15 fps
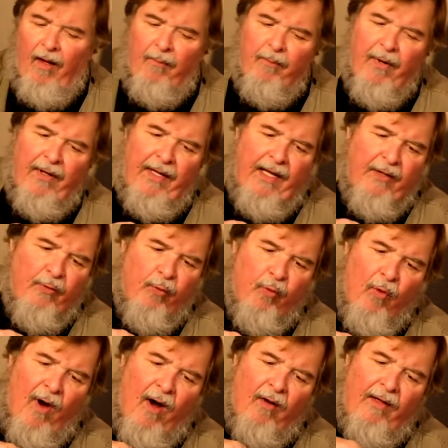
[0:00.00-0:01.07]
But it's
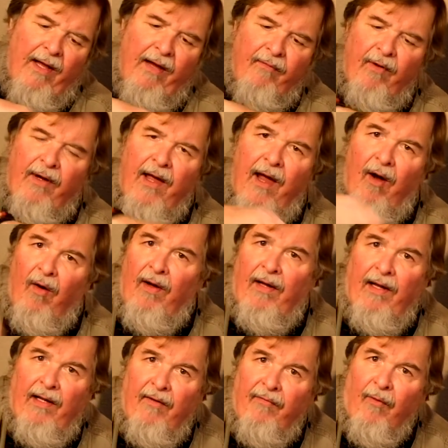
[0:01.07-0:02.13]
rarely ever carried
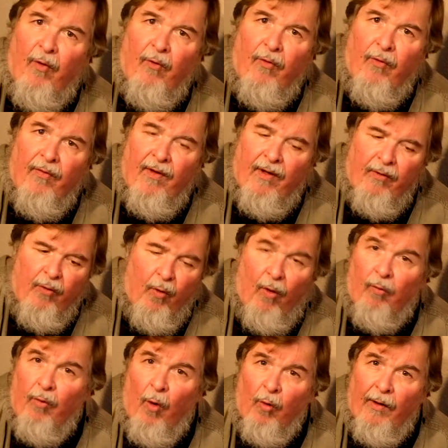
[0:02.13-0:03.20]
any further than to
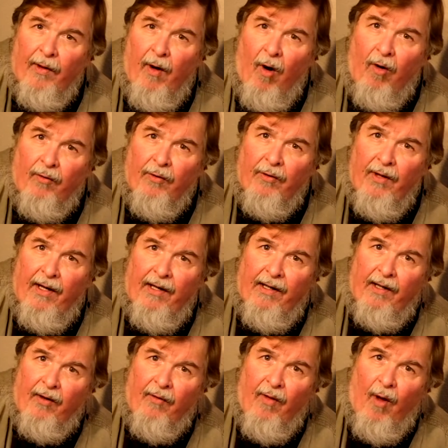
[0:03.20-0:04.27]
a rolling cart to take it
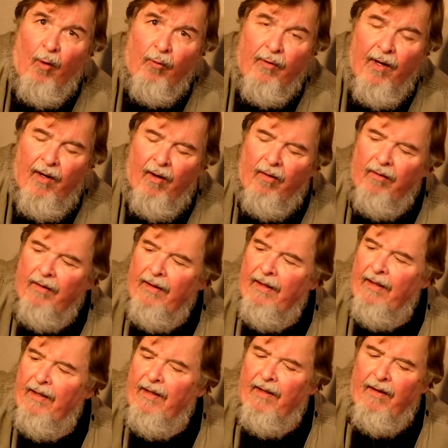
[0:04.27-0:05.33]
into the hotel.
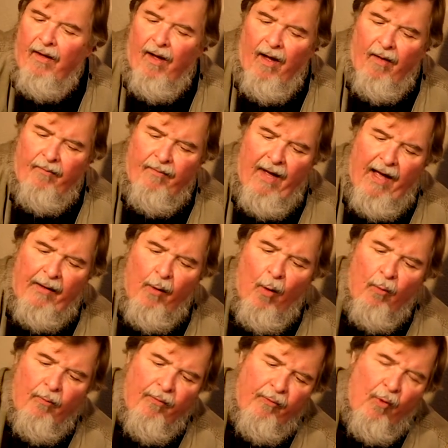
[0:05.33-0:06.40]
I
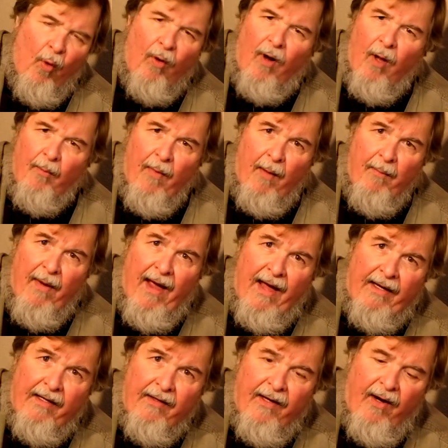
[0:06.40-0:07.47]
don't throw it on my
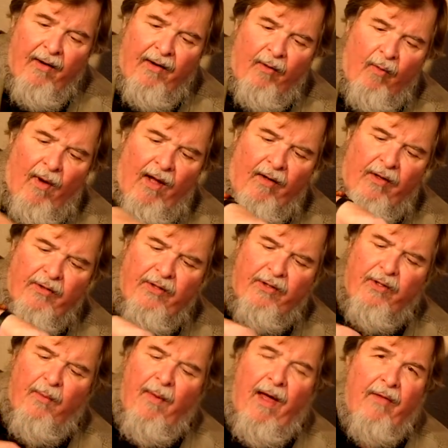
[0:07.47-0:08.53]
back and carry it around because
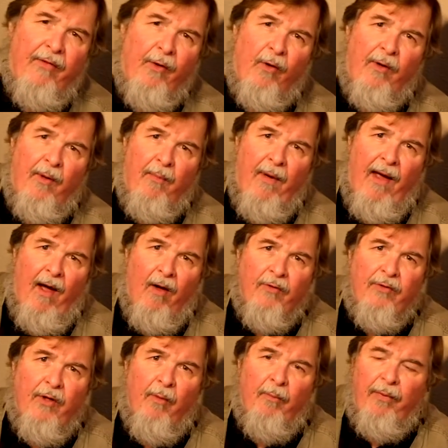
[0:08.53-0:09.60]
it's about 30
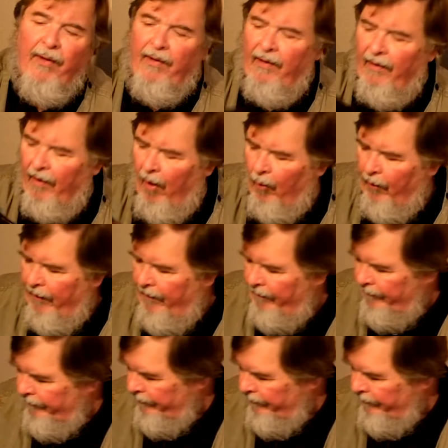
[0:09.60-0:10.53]
pounds completely loaded,